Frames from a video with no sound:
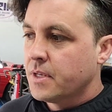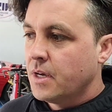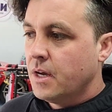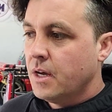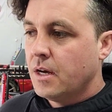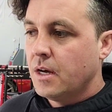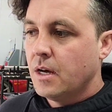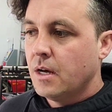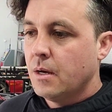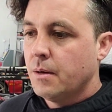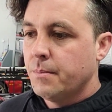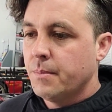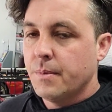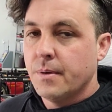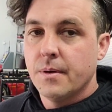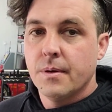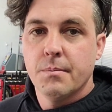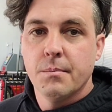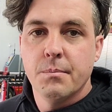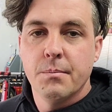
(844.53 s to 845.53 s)

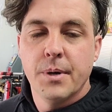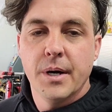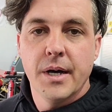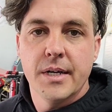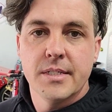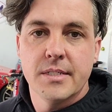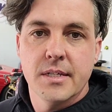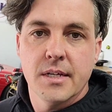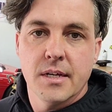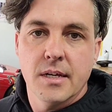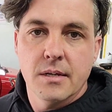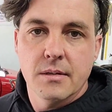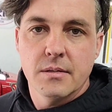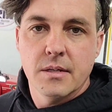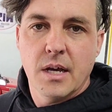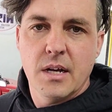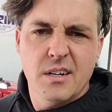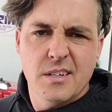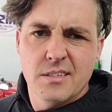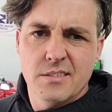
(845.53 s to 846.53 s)
But
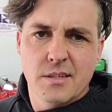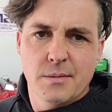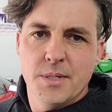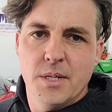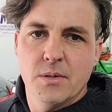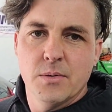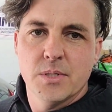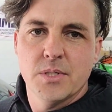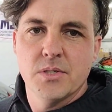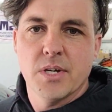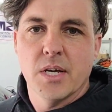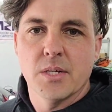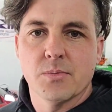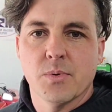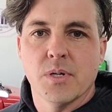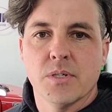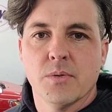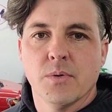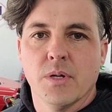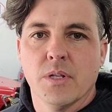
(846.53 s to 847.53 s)
I don't know. Let me know what you guys
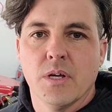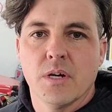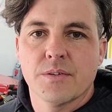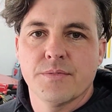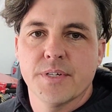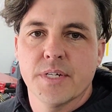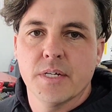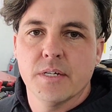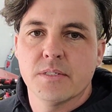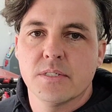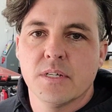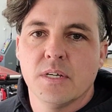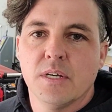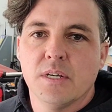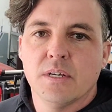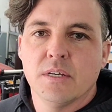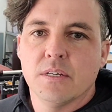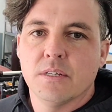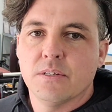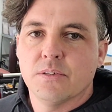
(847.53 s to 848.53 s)
want. You want longer videos?
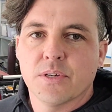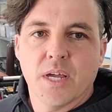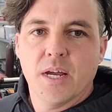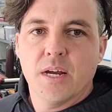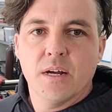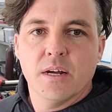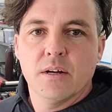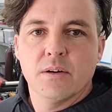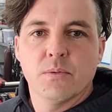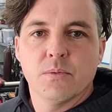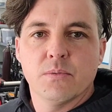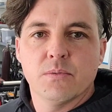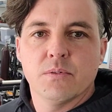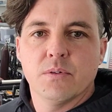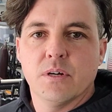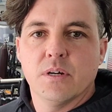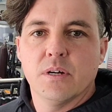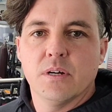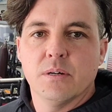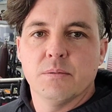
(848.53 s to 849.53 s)
You care?
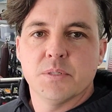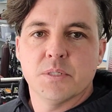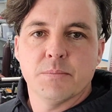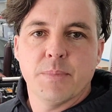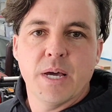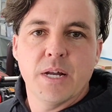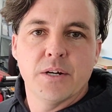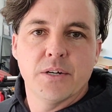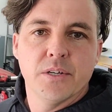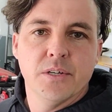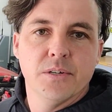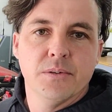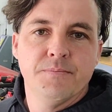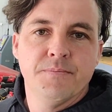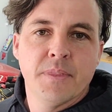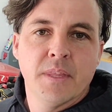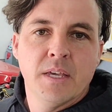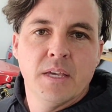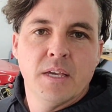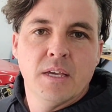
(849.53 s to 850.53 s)
Does it matter to you?
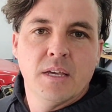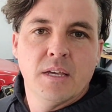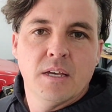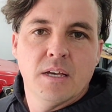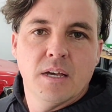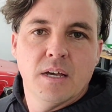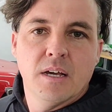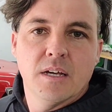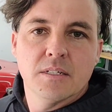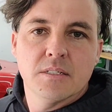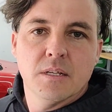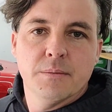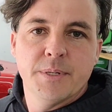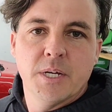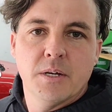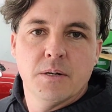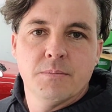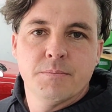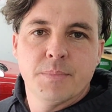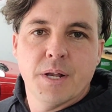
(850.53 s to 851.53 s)
Just let me
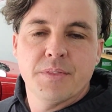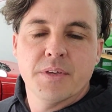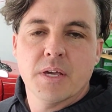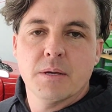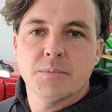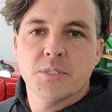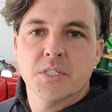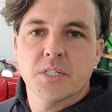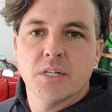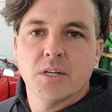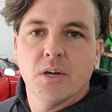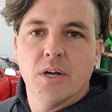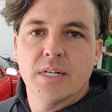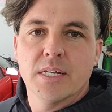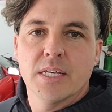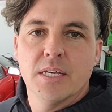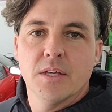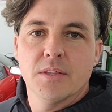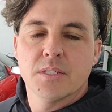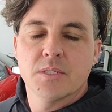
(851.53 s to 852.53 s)
know. But I think I'm just going to go ahead
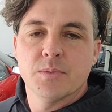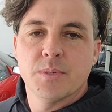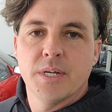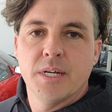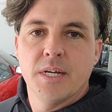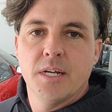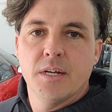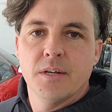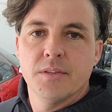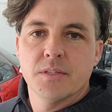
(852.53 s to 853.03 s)
and kill this one here.